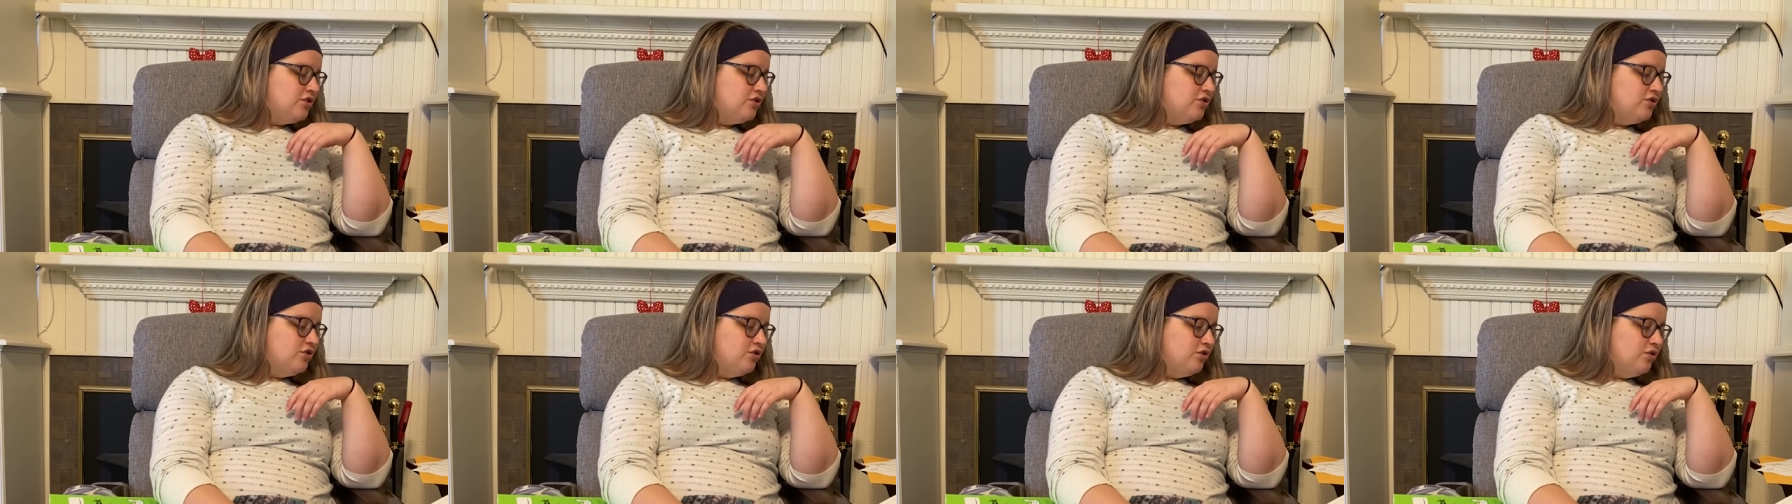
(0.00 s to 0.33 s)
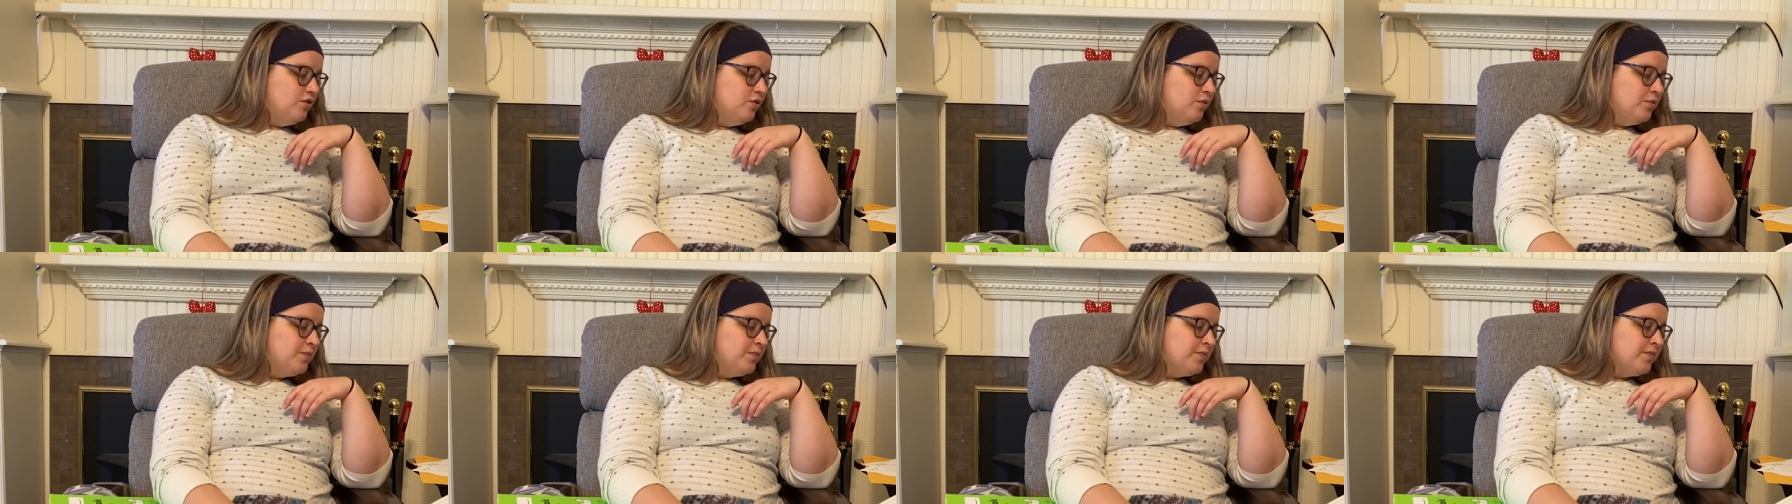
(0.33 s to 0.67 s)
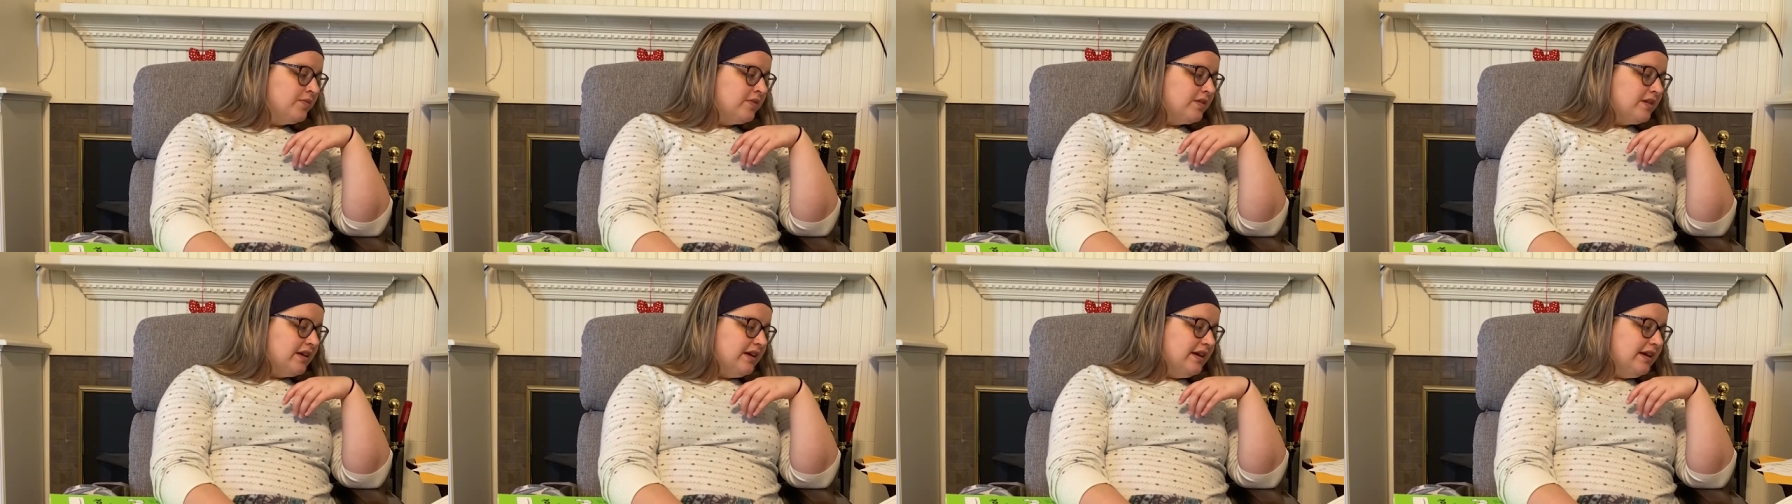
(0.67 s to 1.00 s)
do
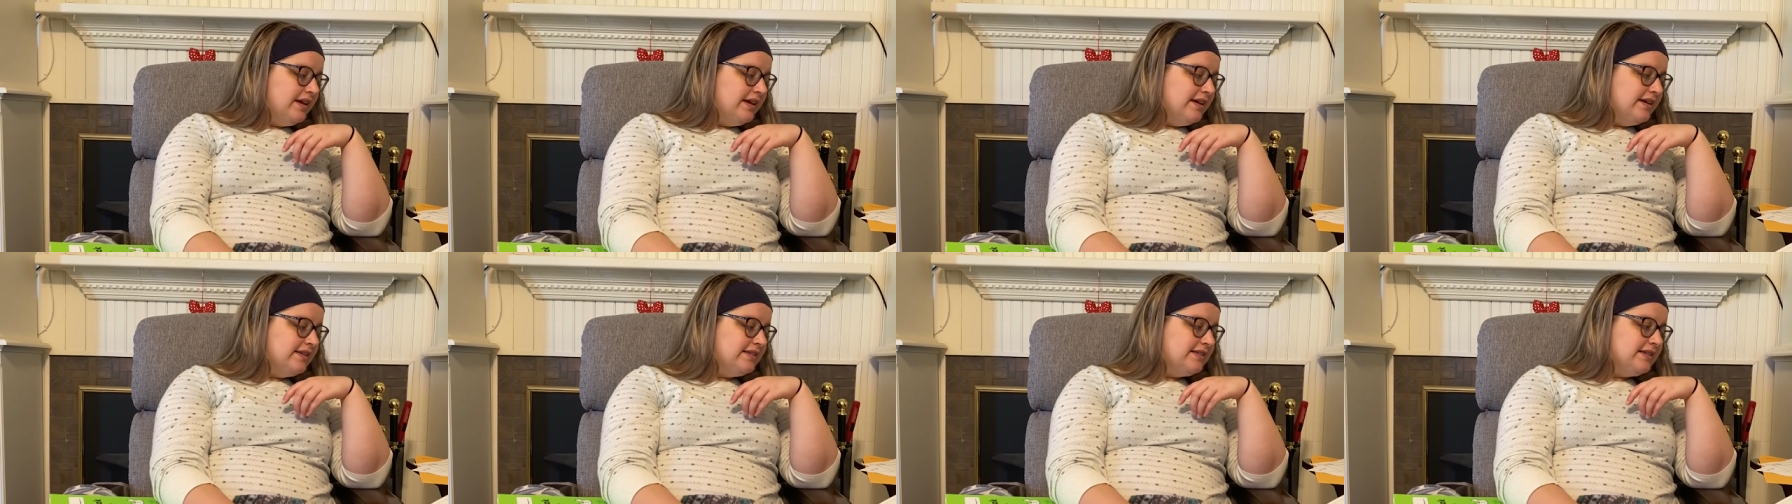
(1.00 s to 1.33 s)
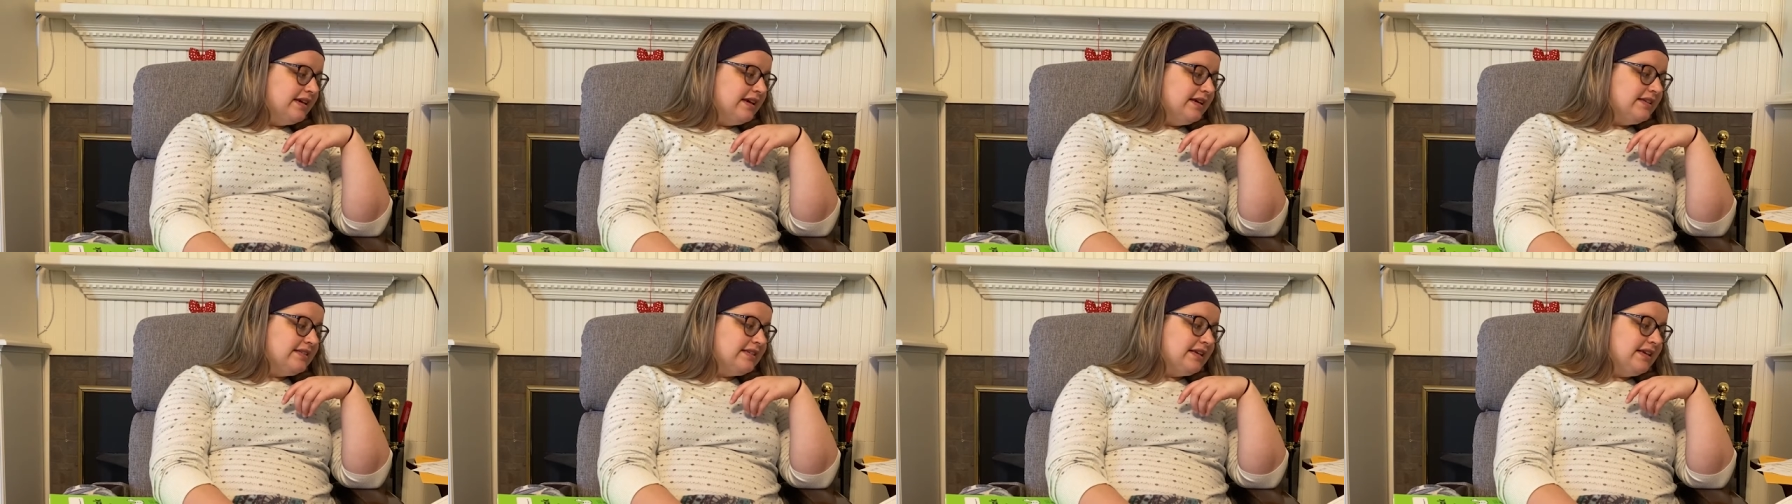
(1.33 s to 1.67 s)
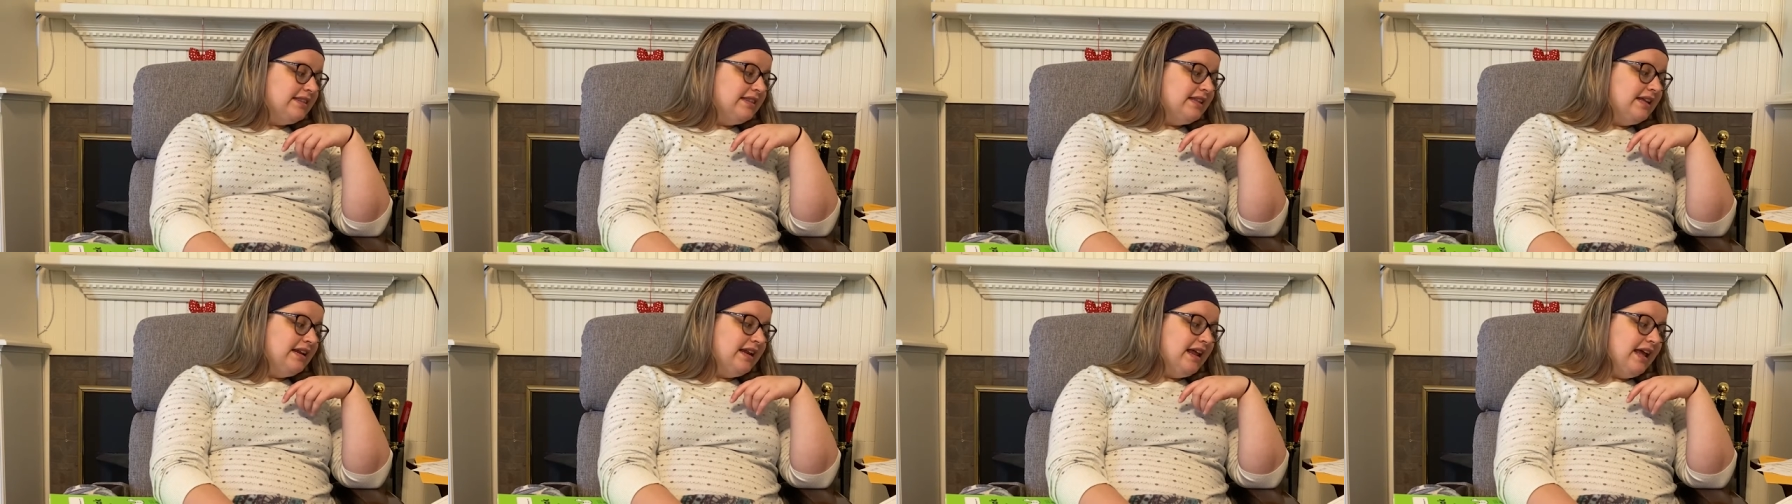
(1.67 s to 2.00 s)
is it's
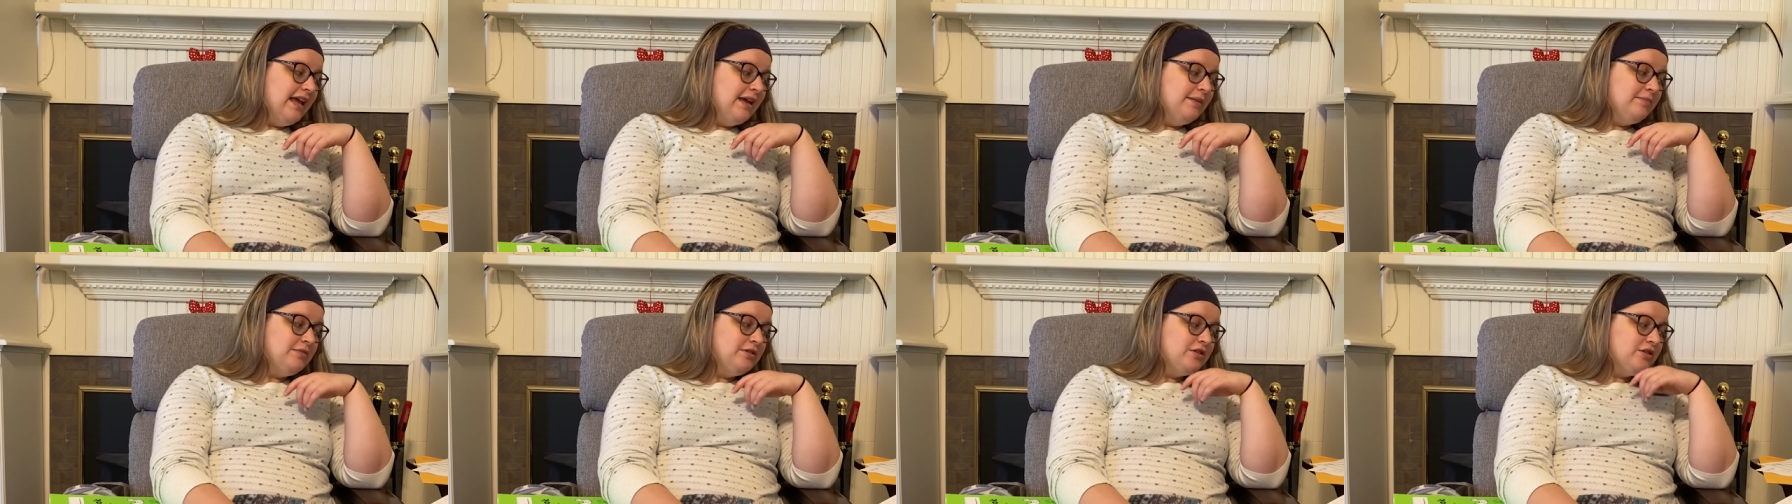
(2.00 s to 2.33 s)
in the name.